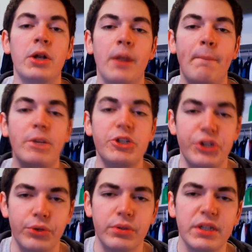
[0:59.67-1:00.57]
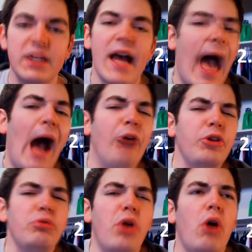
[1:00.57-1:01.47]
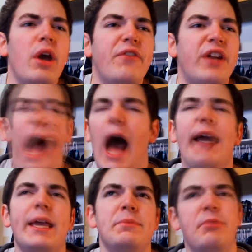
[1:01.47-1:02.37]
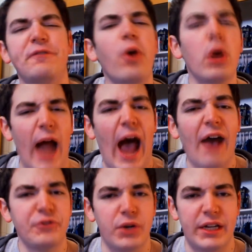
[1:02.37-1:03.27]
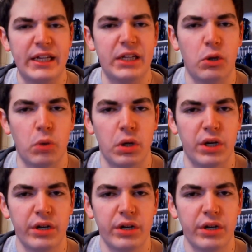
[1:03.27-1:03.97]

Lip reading: Number two, how do you know if an I comes before or after an E in a word?